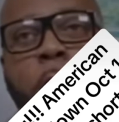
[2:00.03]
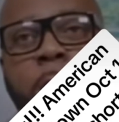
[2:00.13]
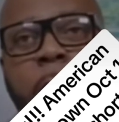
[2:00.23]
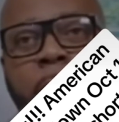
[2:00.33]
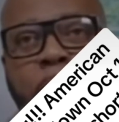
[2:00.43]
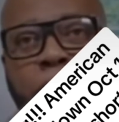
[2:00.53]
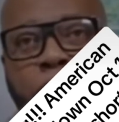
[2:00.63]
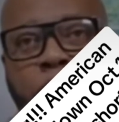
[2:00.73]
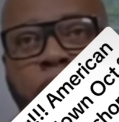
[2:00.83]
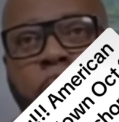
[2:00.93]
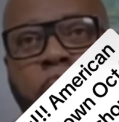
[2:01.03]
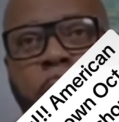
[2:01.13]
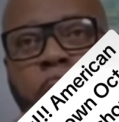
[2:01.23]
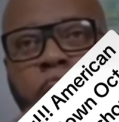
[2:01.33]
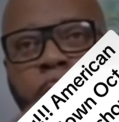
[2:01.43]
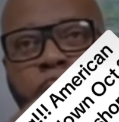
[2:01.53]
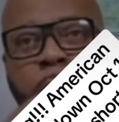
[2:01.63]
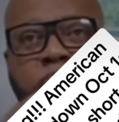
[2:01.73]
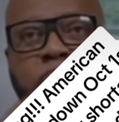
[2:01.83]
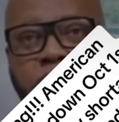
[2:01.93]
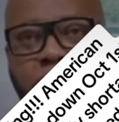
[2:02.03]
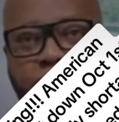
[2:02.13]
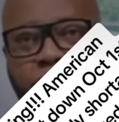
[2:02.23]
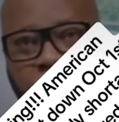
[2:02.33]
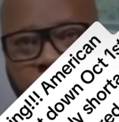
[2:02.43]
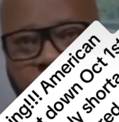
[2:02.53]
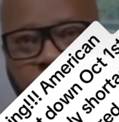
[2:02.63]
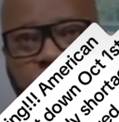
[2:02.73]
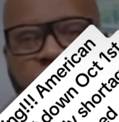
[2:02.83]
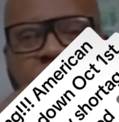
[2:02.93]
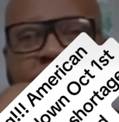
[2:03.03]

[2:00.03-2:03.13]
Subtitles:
in the port are union, except for us, the drivers.